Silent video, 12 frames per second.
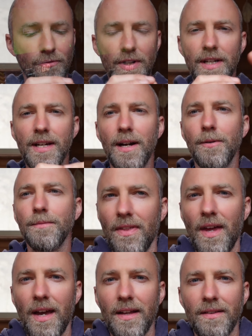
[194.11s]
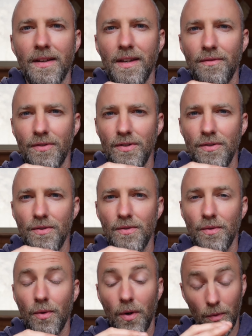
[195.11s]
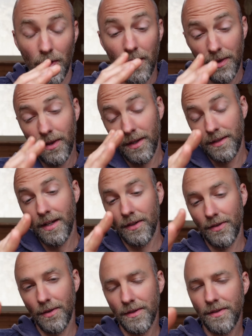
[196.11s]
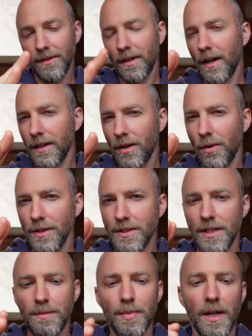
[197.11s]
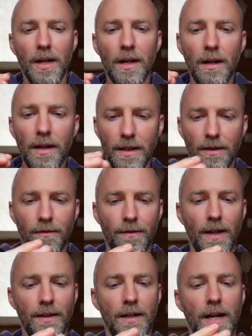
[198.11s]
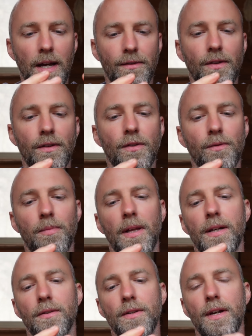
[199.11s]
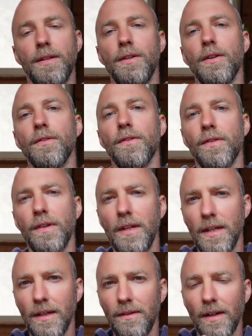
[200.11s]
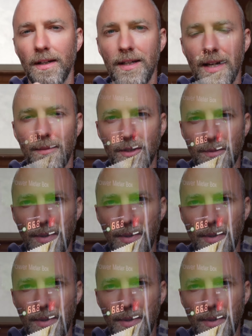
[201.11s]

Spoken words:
readout. That gives you, so it's kind of quite cheap, but I like the fact that it has a display on there and you can see exactly how much